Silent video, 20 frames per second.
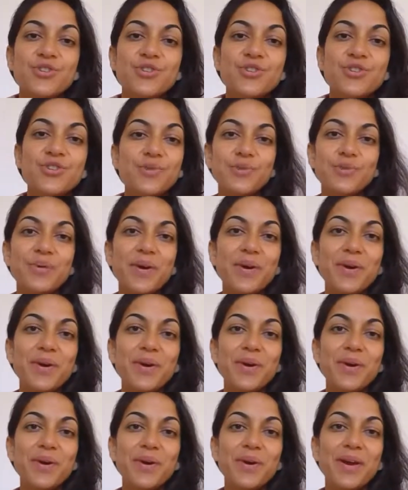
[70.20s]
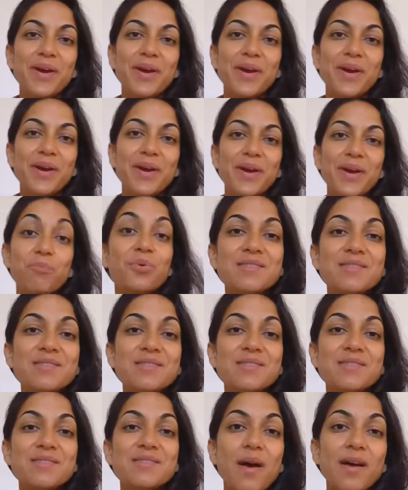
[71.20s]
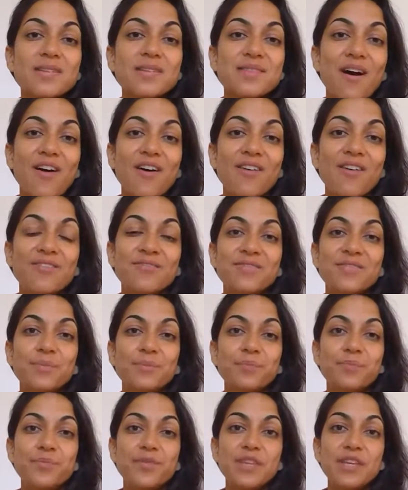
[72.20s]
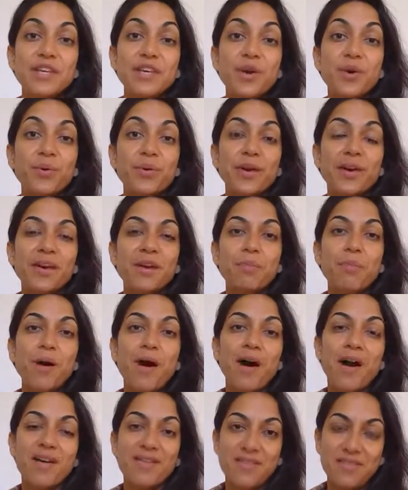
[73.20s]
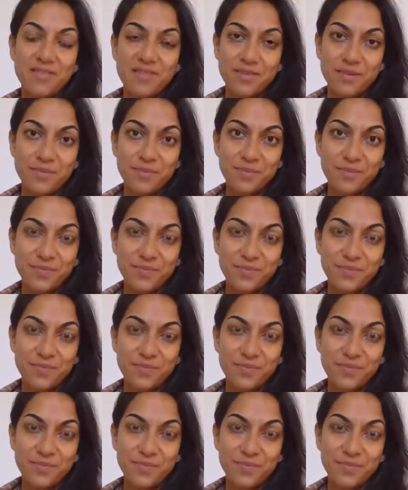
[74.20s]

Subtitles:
two important aspects of the yogic path.